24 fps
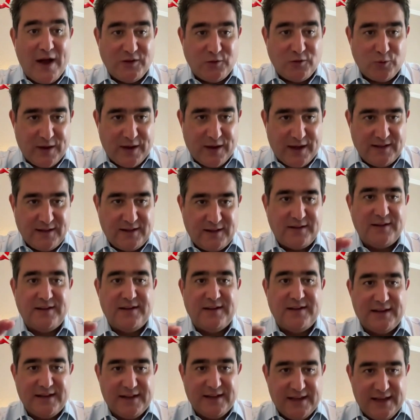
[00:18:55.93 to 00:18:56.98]
well
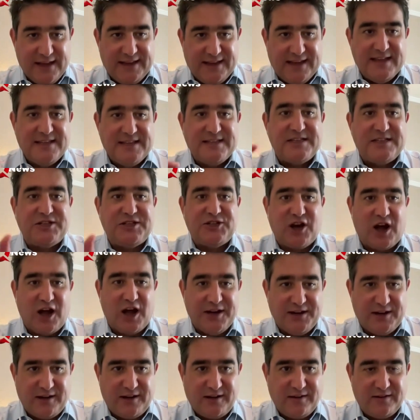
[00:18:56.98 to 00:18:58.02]
against
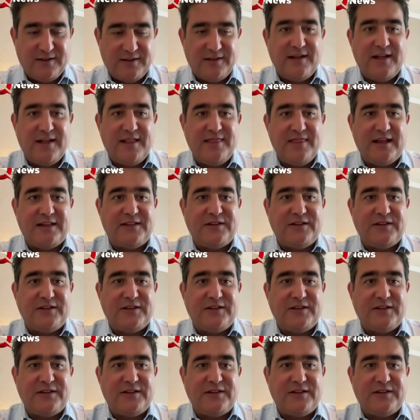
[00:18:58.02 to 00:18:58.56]
China, that